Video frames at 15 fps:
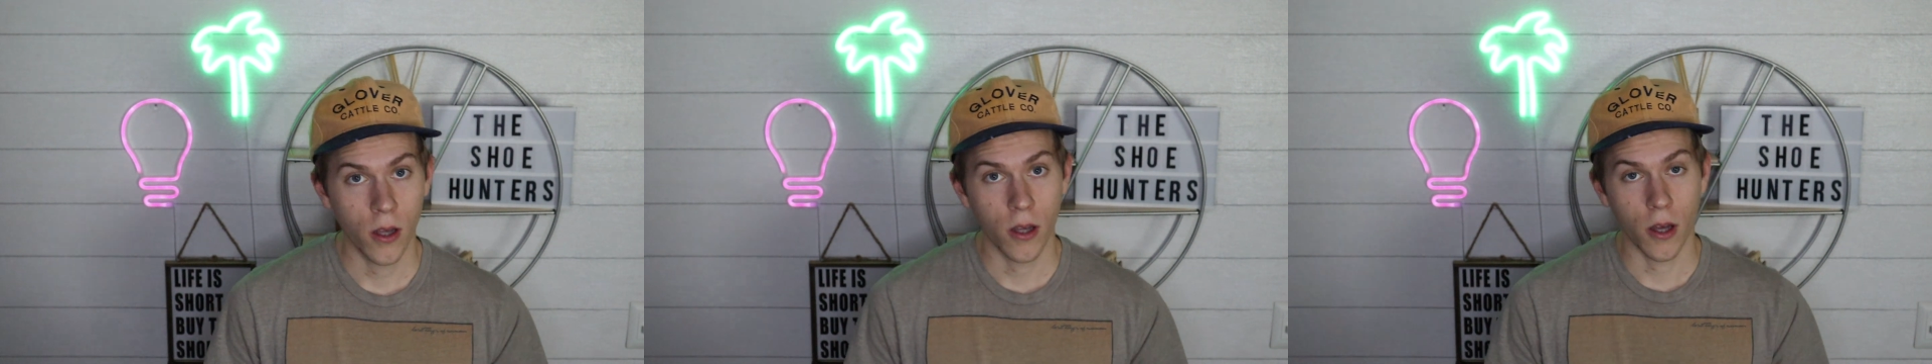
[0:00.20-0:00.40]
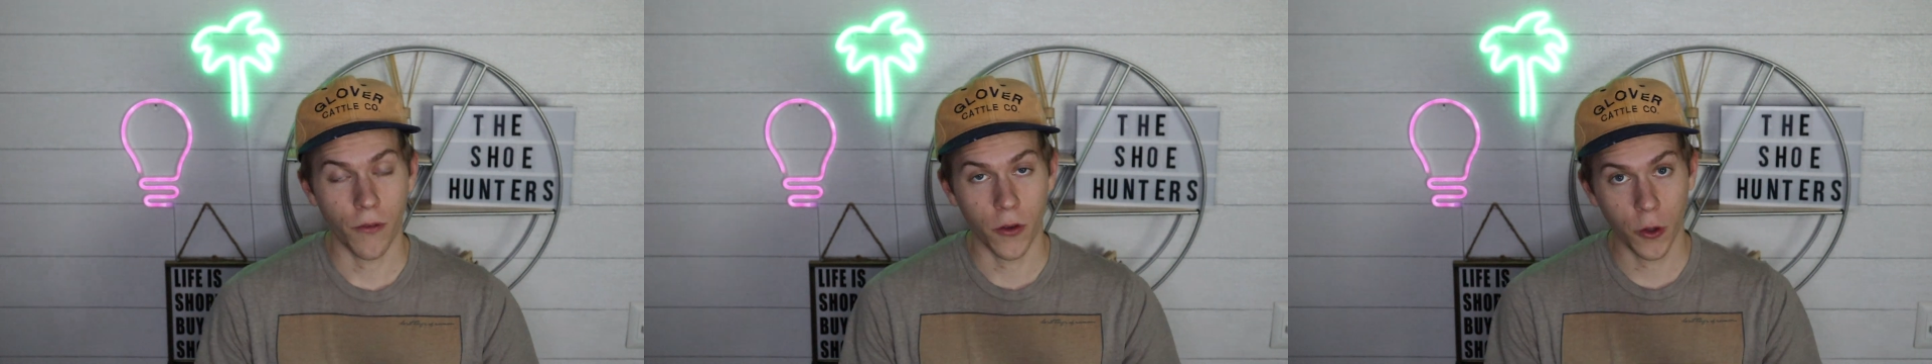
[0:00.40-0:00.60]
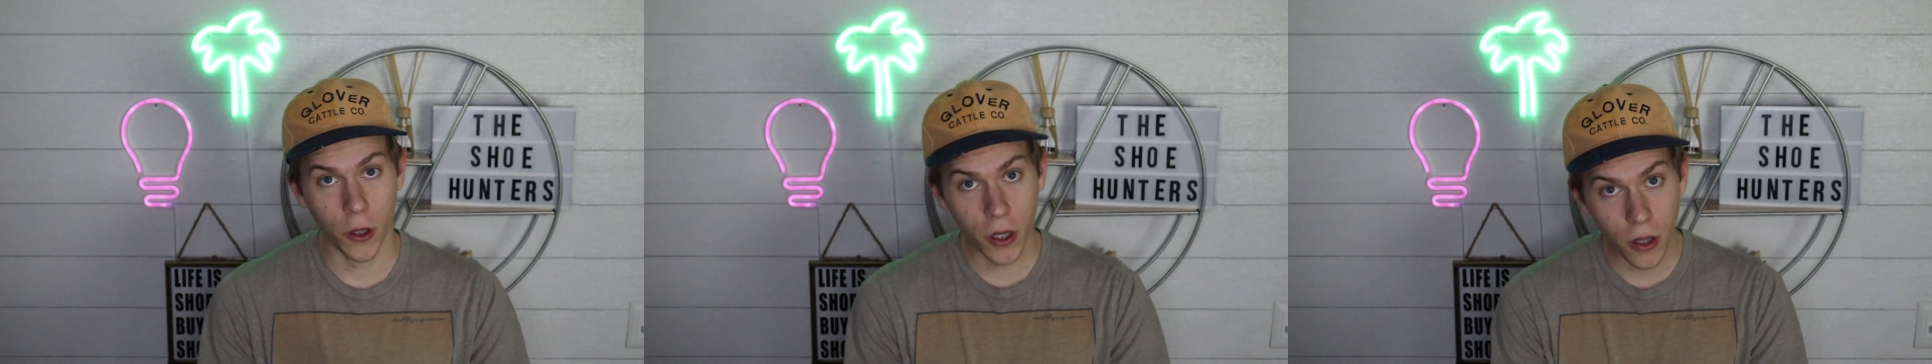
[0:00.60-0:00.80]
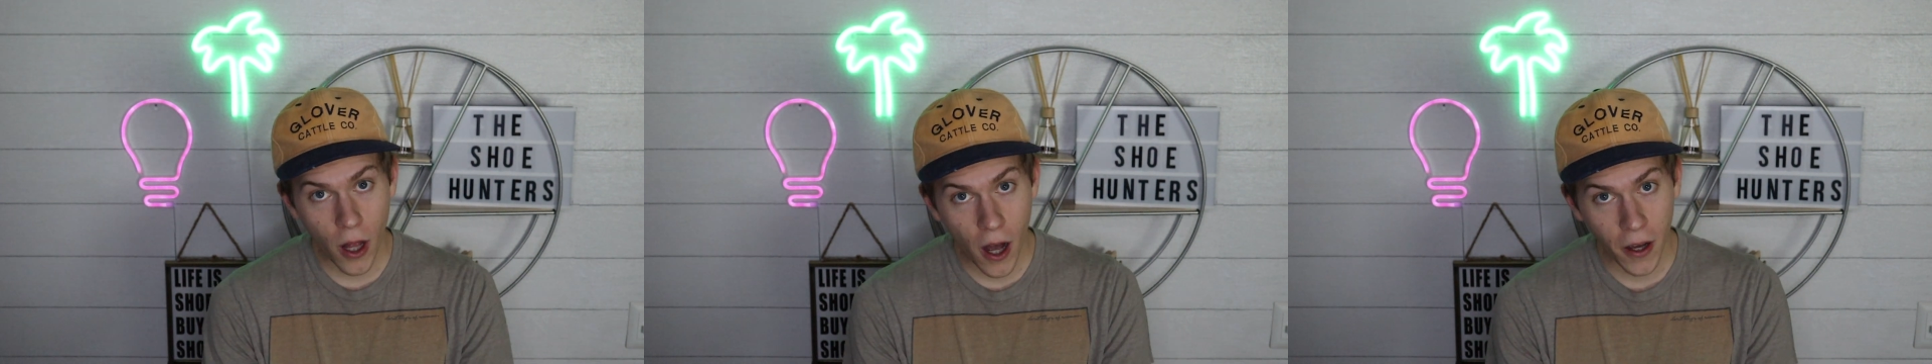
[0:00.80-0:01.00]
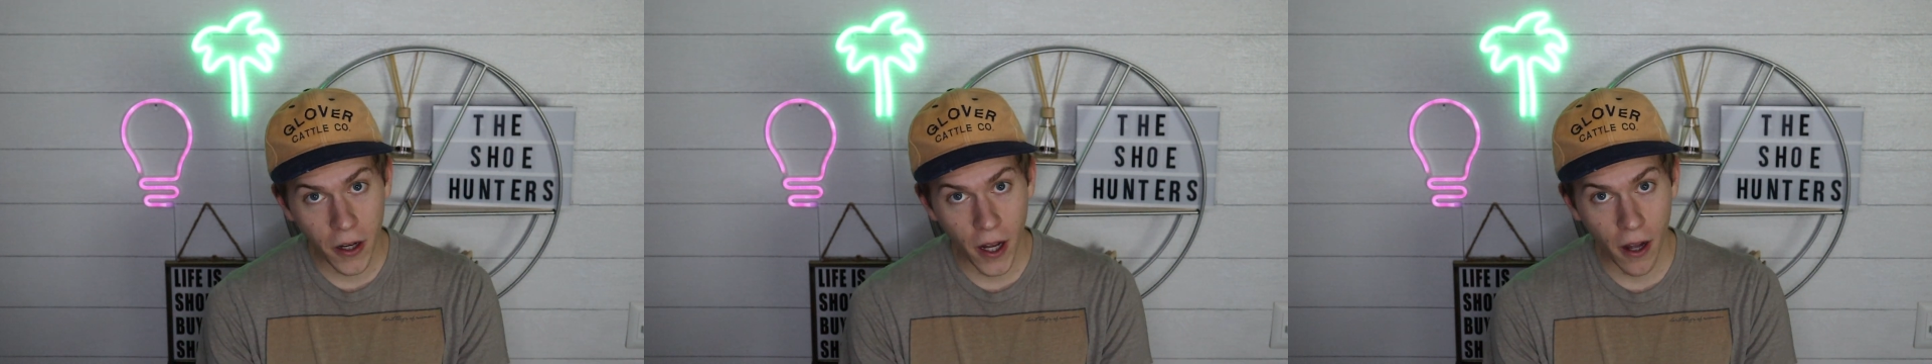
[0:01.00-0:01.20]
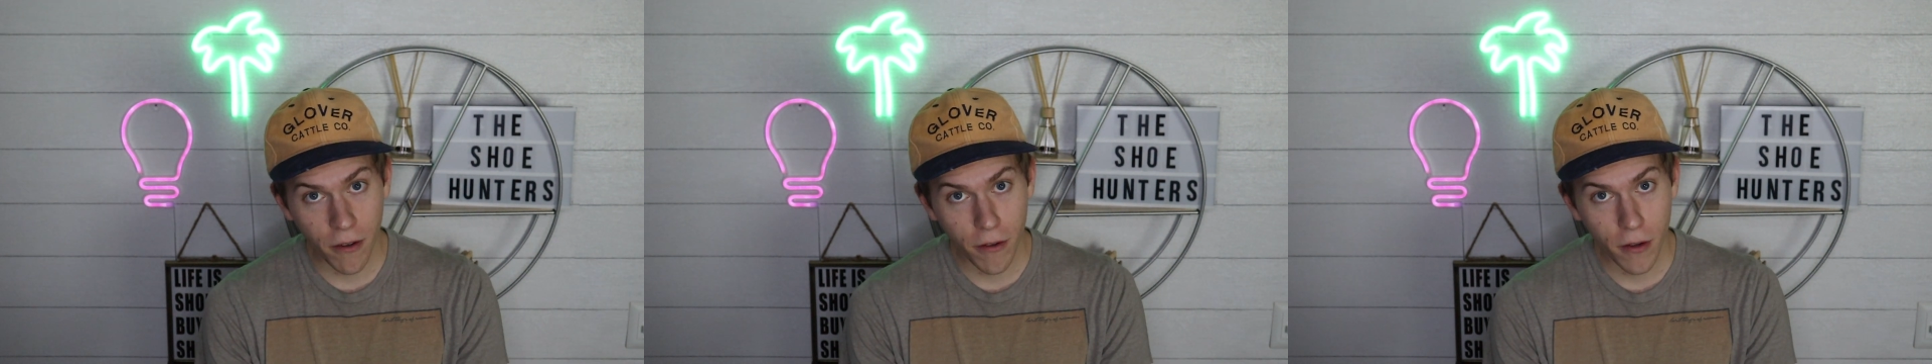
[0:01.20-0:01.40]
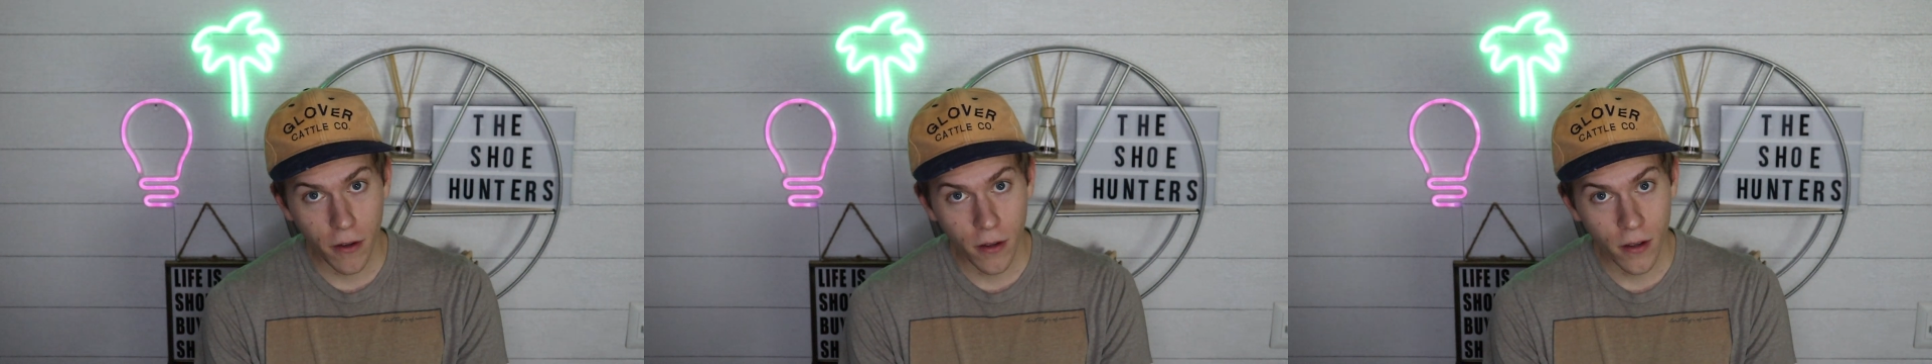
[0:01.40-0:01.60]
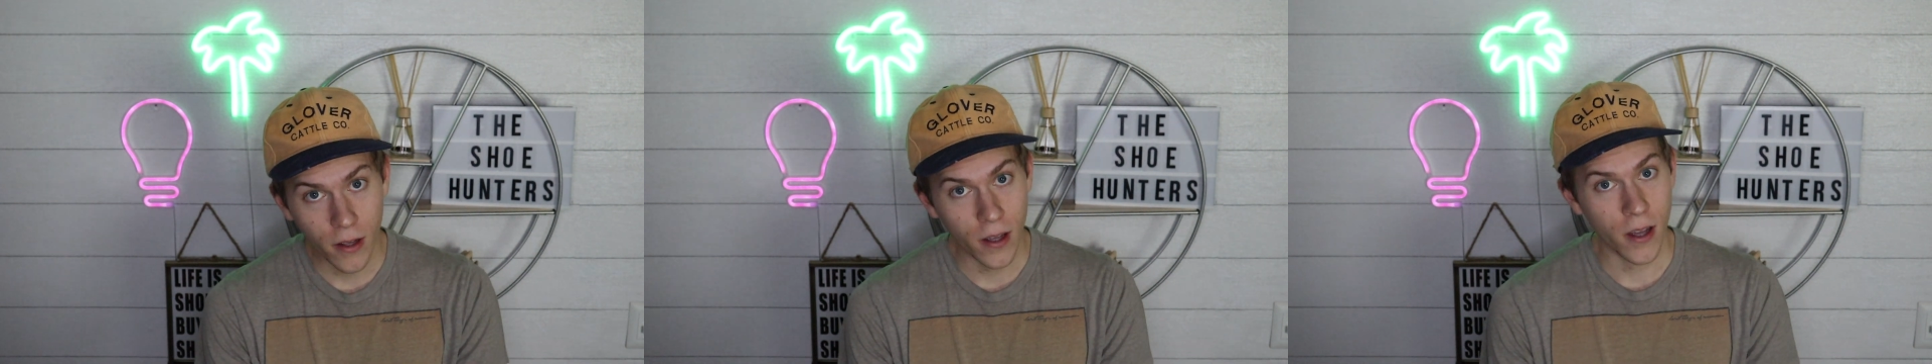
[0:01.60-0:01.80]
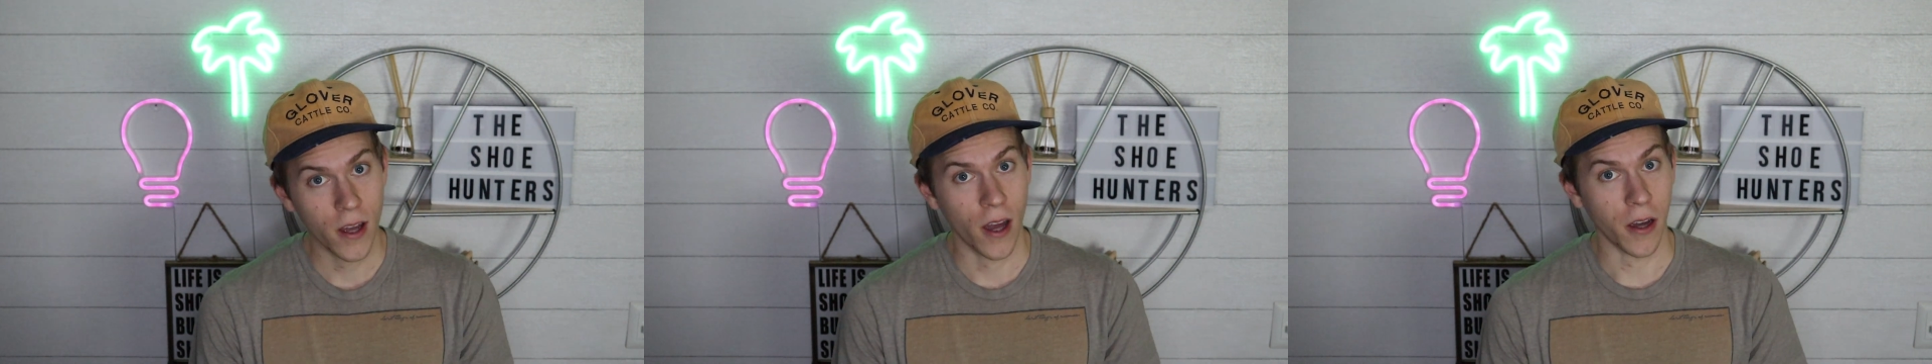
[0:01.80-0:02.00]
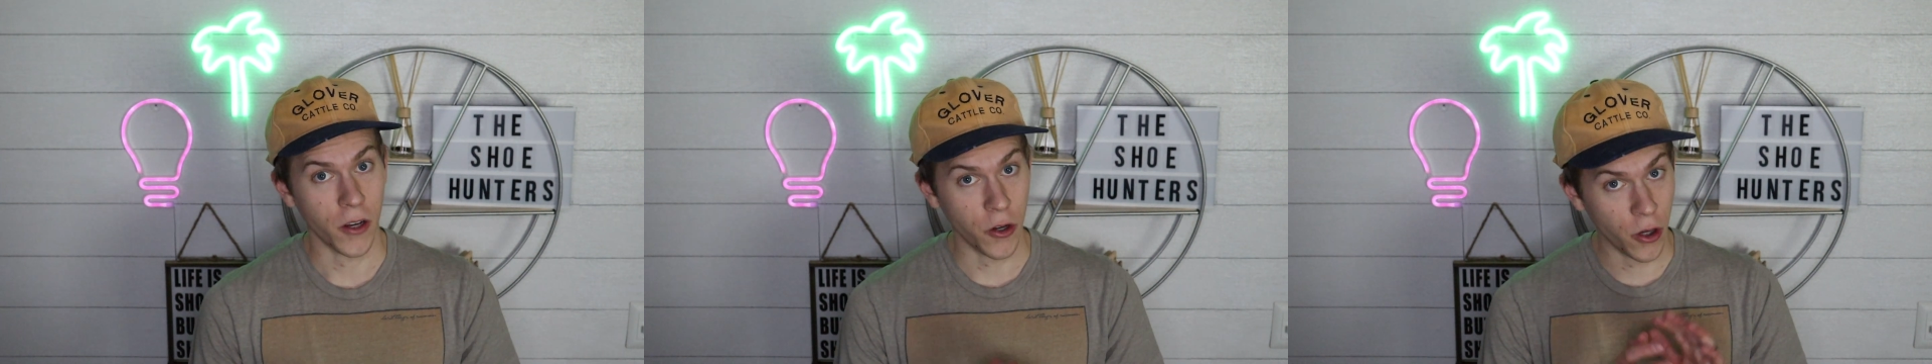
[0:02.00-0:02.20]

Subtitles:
If you look long enough and